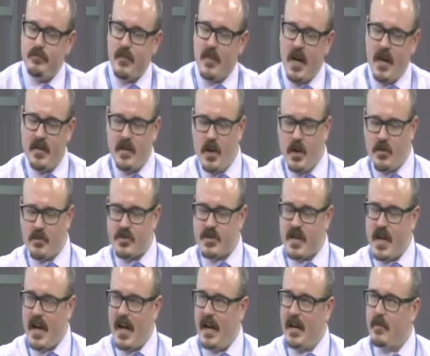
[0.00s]
On the other
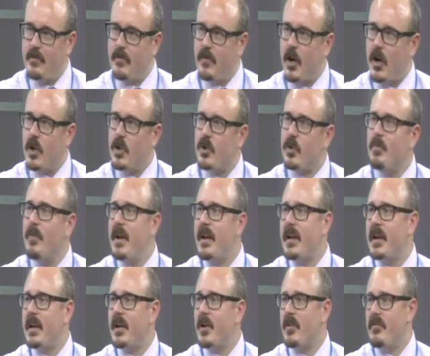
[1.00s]
side are your
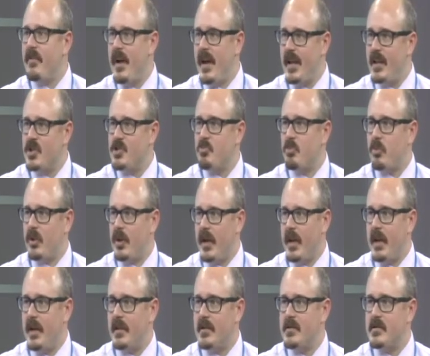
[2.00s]
Medicare Advantage
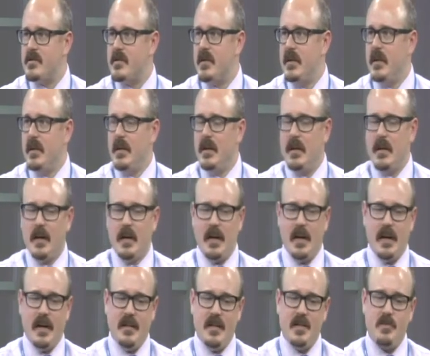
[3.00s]
plans.
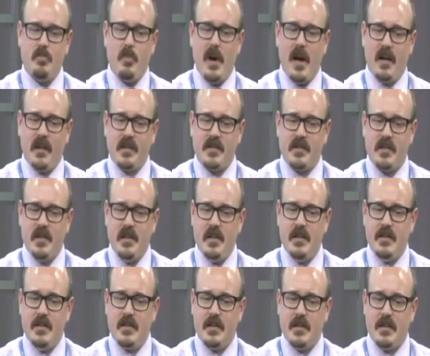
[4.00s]
These
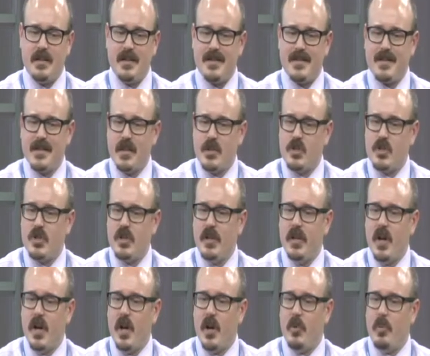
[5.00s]
policies essentially
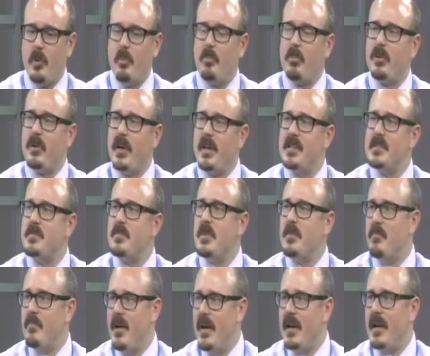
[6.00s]
are
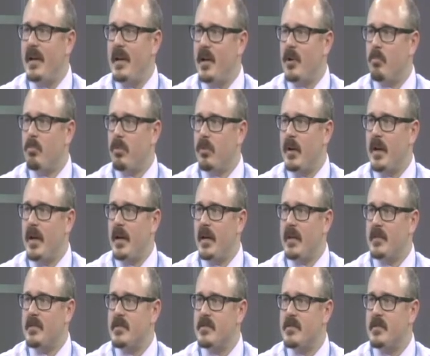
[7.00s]
replacement Medicare
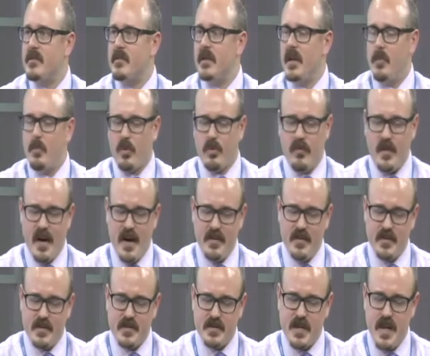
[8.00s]
plans. They provide
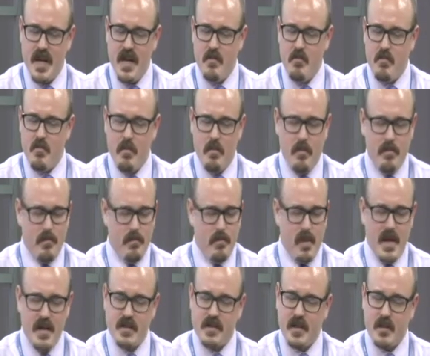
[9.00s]
the same
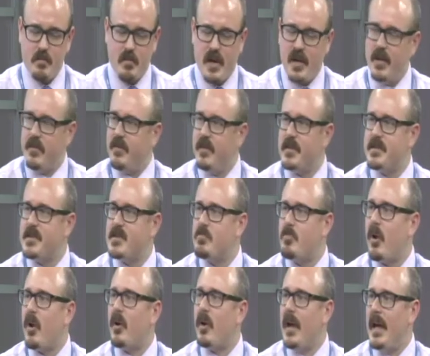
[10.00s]
basic benefits as
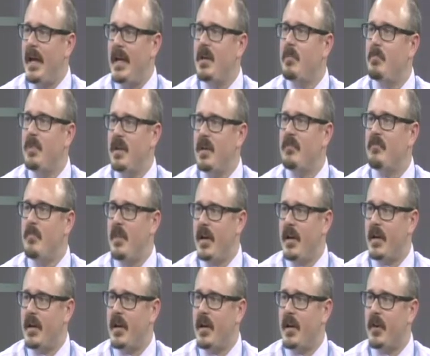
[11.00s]
Part A and B of
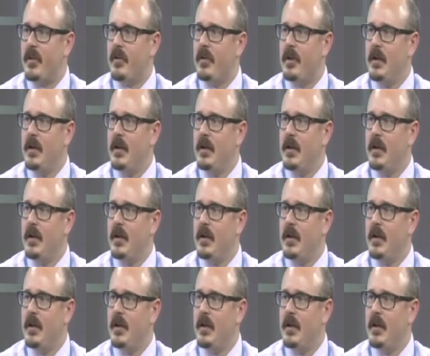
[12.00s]
Medicare,